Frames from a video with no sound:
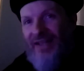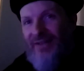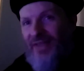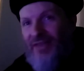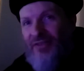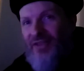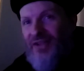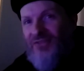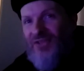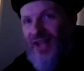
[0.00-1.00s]
love that
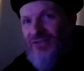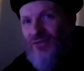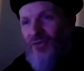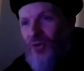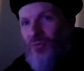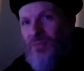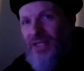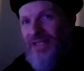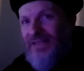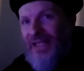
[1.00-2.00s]
thick saxophone
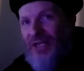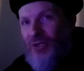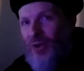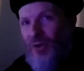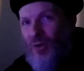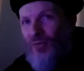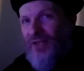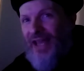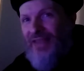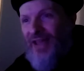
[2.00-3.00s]
being layered
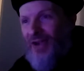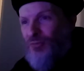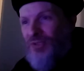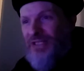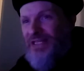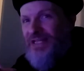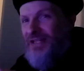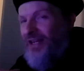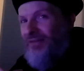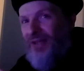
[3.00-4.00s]
over that that really
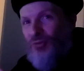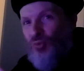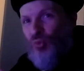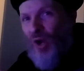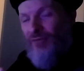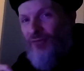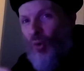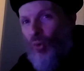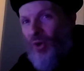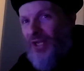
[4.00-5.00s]
kind of like rough
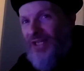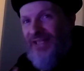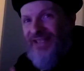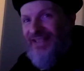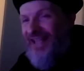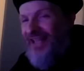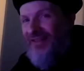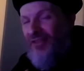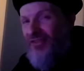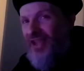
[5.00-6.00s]
organ and,
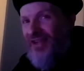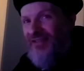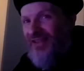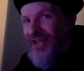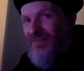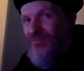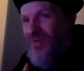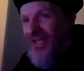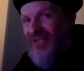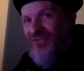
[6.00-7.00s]
and thick like
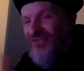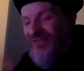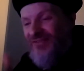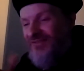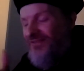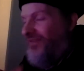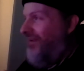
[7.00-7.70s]
bass and